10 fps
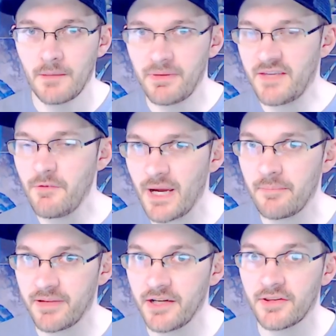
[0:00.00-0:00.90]
But keep in
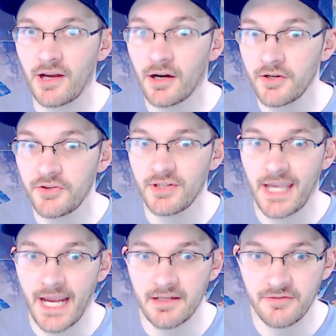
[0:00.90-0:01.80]
mind, players that are using
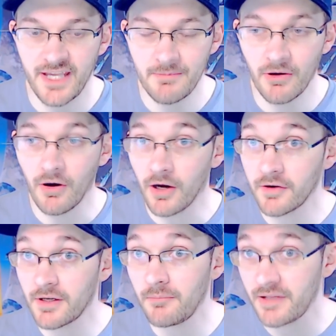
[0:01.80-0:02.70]
active camo
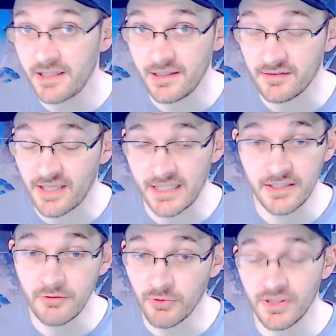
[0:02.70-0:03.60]
are completely
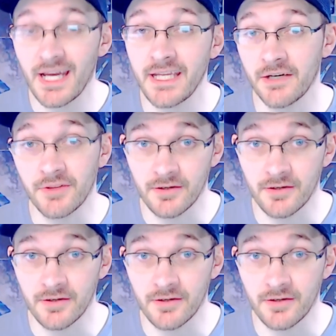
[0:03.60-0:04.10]
silent. You will not hear their